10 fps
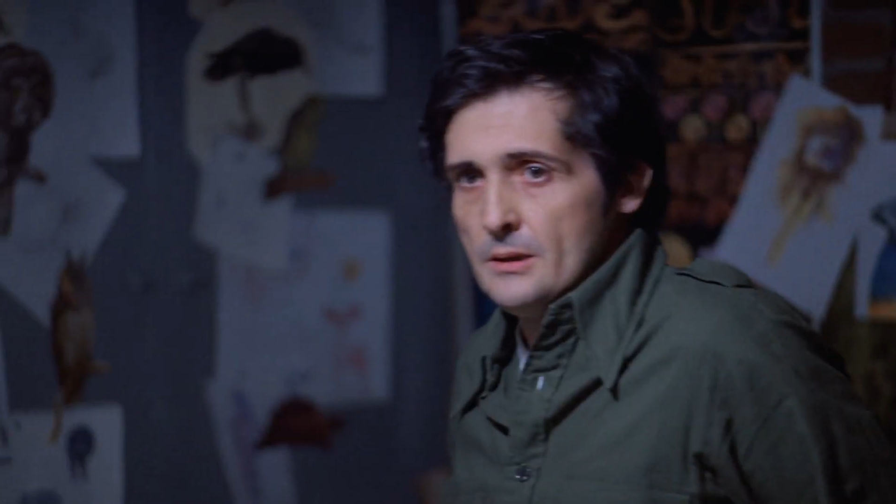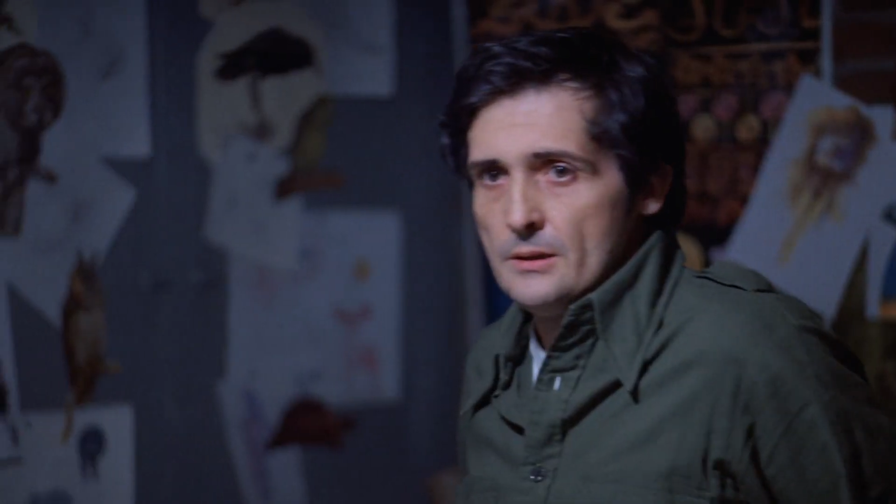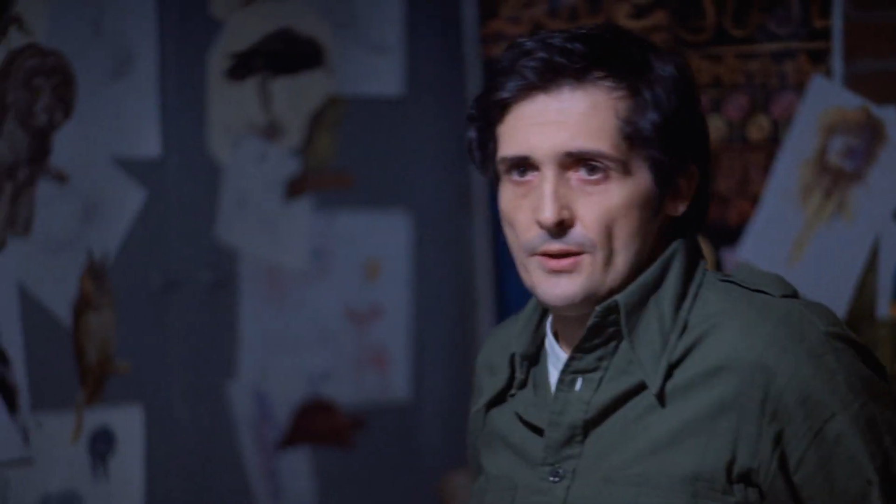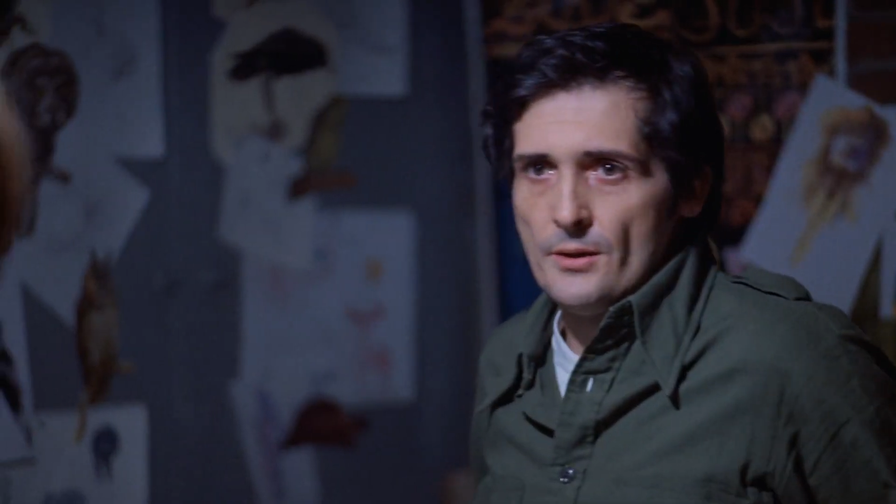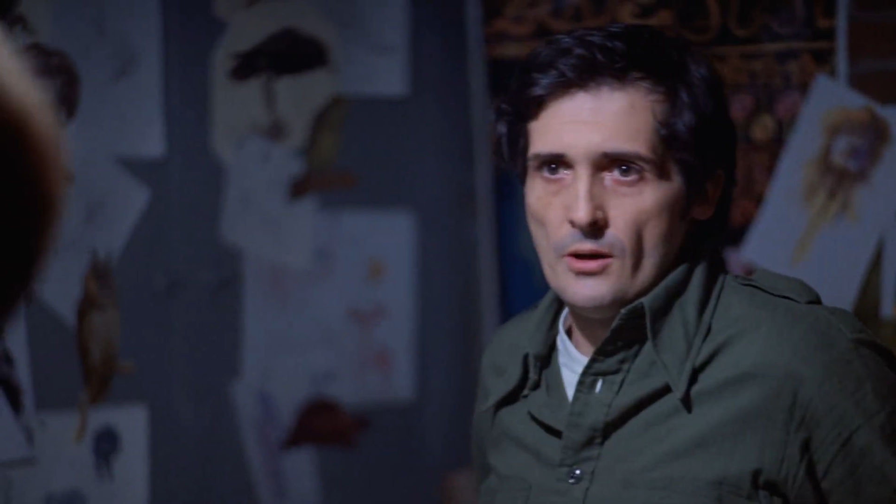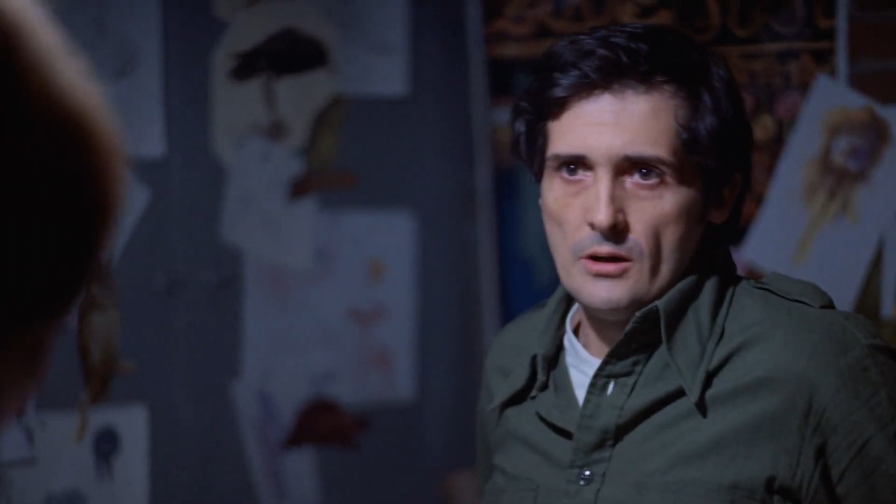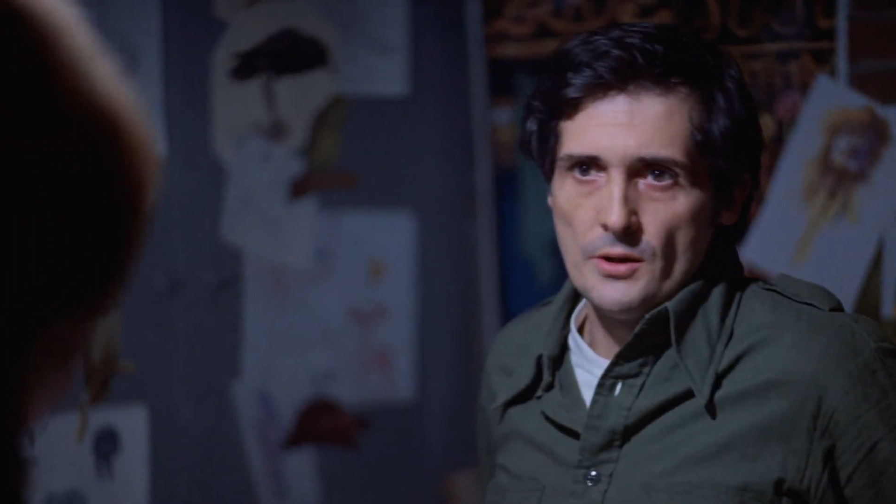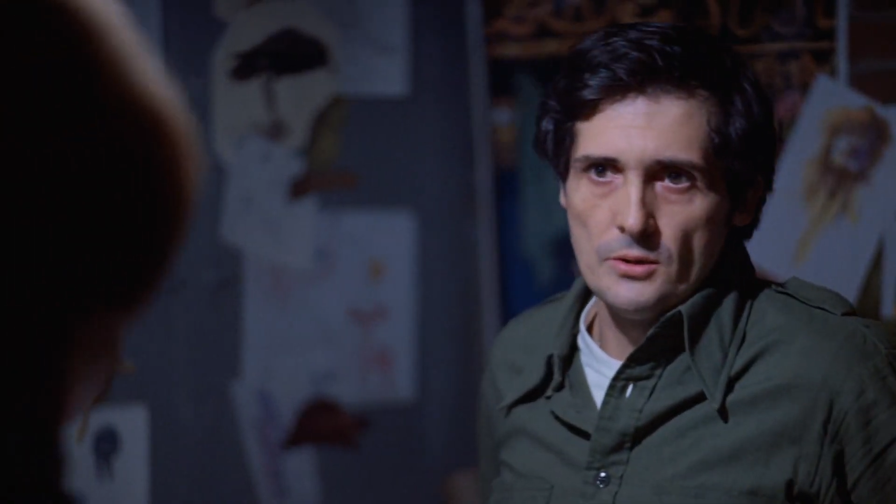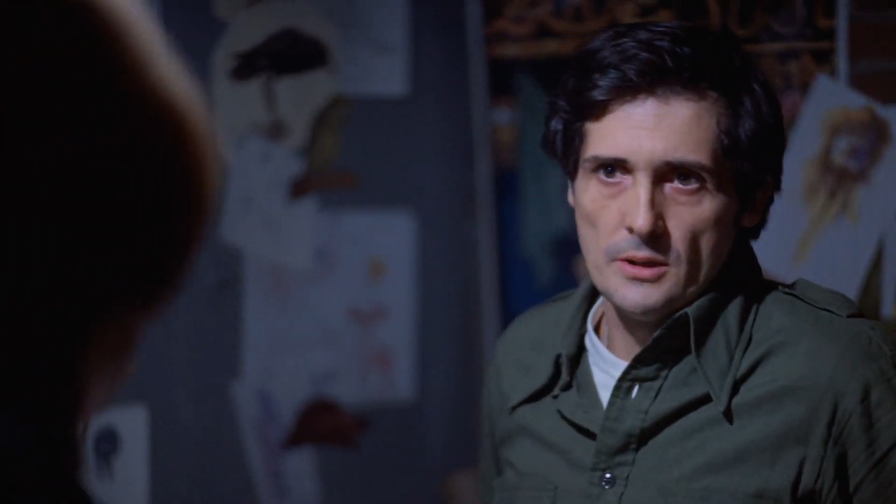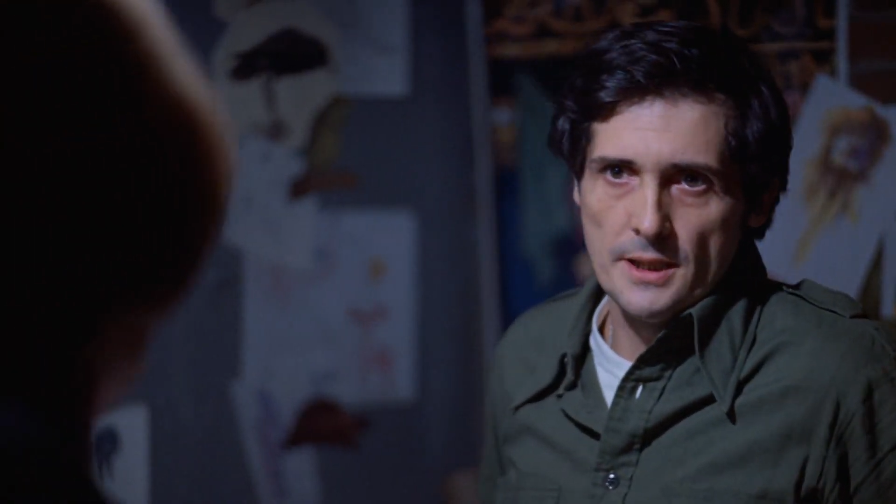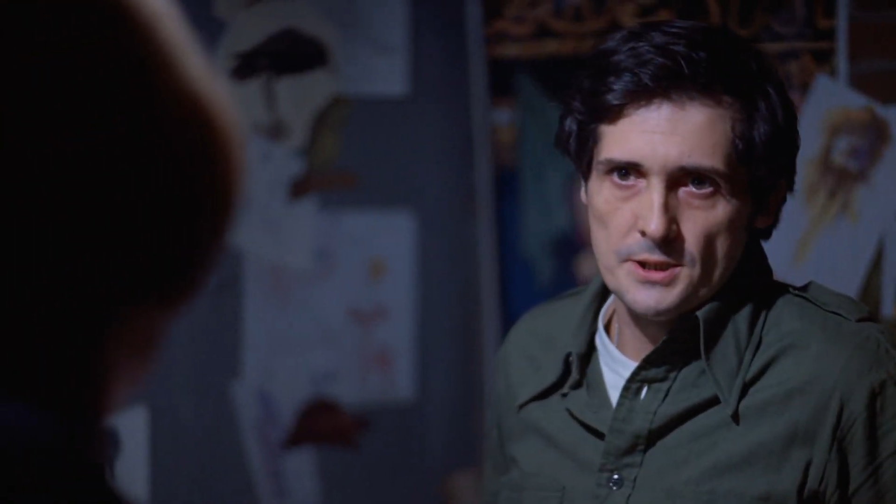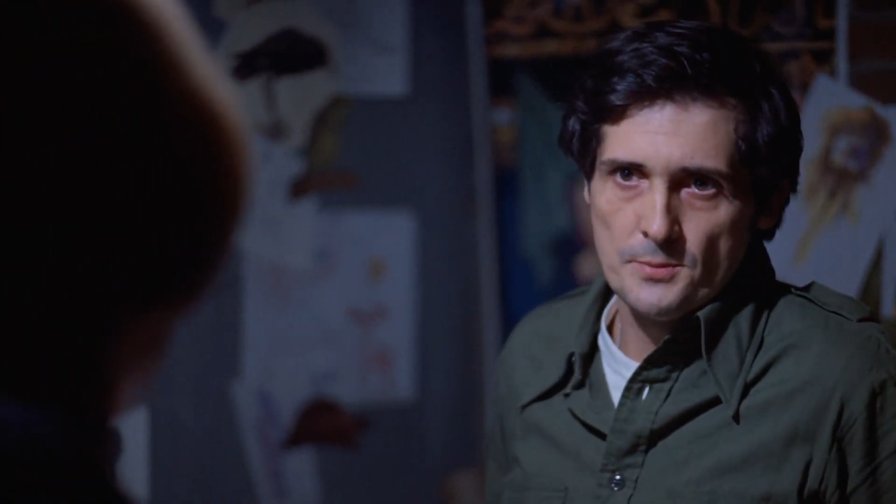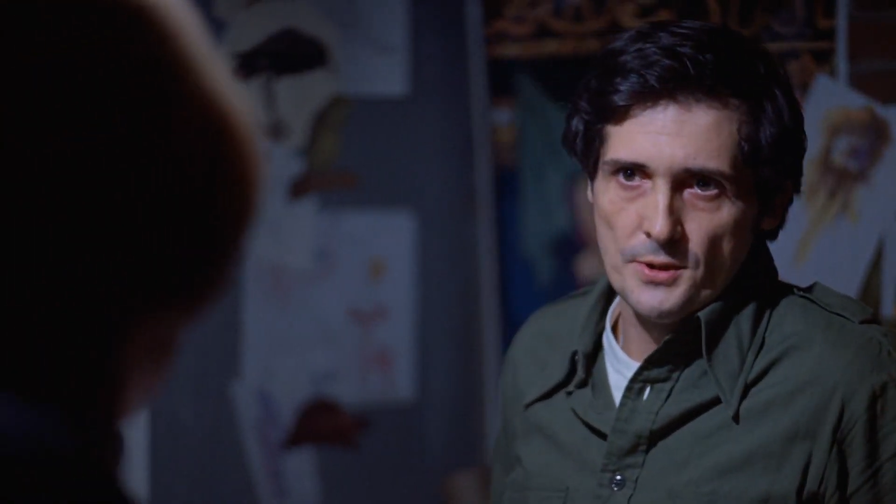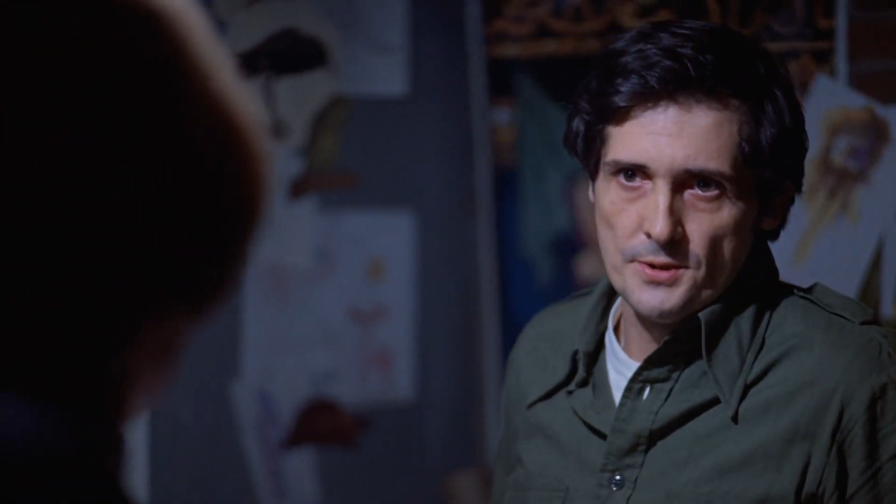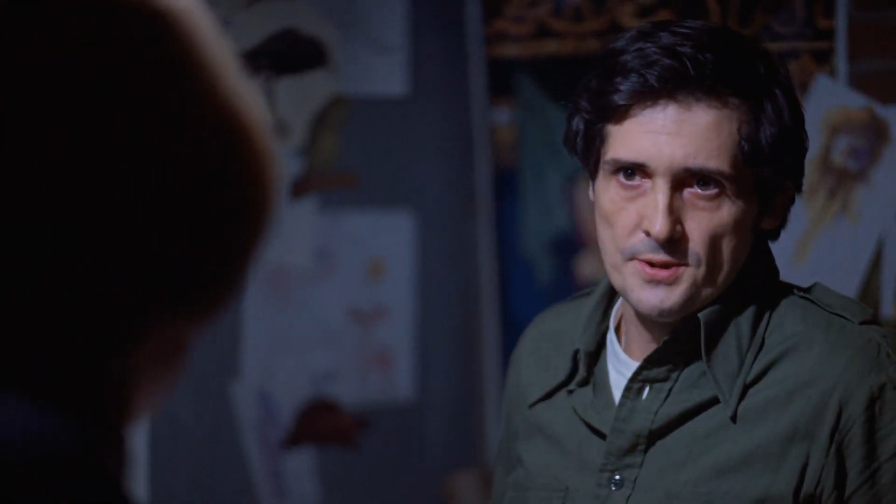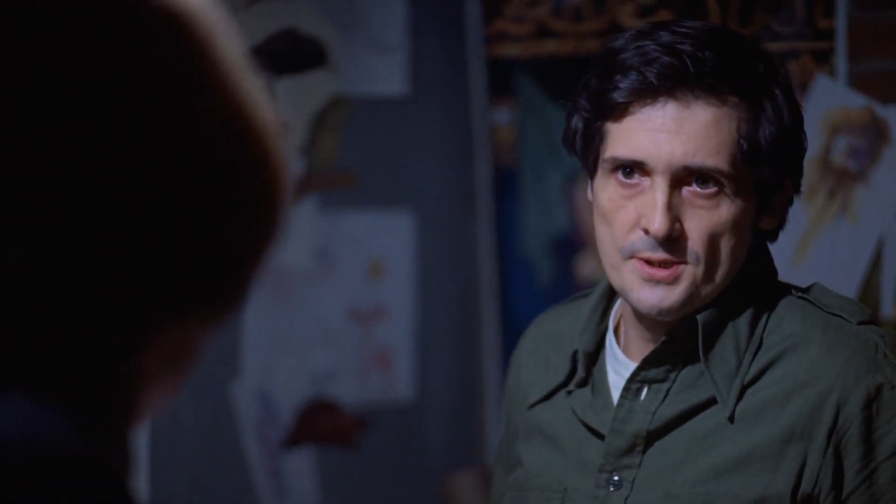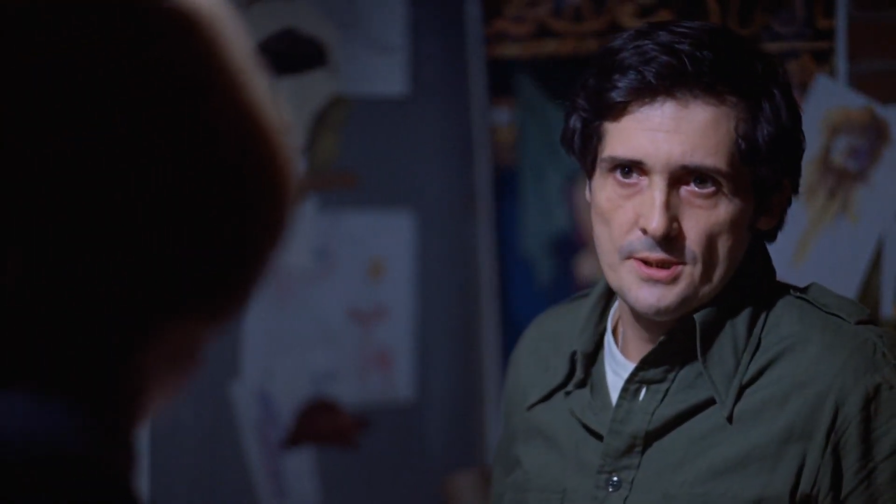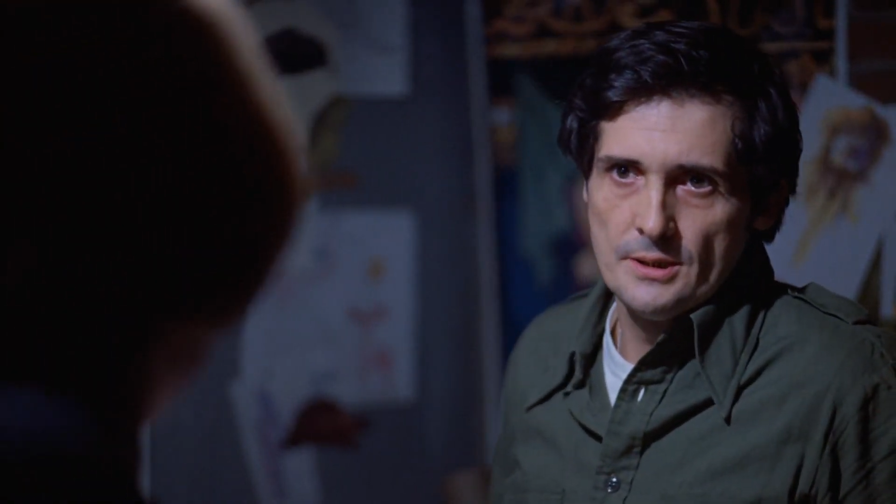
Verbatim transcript: There are no experts.